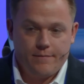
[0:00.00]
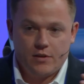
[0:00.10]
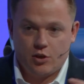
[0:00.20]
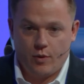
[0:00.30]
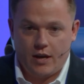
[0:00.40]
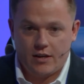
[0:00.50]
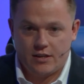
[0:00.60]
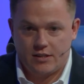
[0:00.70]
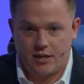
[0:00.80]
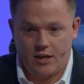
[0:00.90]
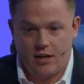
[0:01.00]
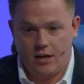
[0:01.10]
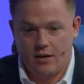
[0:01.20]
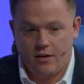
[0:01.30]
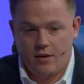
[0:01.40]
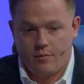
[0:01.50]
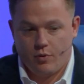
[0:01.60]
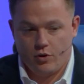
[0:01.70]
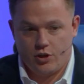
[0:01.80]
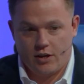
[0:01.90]
so we get to see
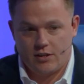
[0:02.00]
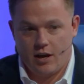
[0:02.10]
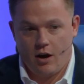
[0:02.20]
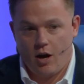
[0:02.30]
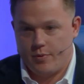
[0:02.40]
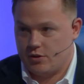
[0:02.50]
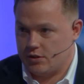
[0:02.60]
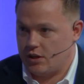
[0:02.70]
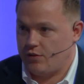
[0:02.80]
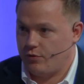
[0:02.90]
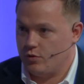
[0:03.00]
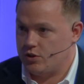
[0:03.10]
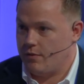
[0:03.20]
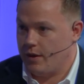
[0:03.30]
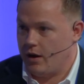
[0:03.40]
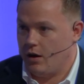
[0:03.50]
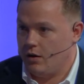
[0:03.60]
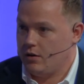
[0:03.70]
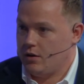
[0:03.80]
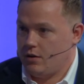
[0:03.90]
projects that are hyper successful, some that are
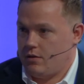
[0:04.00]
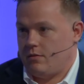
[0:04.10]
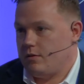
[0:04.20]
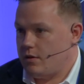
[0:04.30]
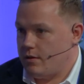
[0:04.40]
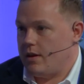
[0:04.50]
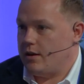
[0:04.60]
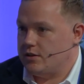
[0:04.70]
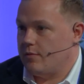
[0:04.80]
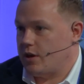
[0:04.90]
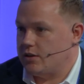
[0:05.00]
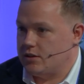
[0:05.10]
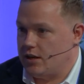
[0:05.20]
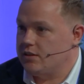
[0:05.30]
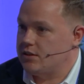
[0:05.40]
in some cases less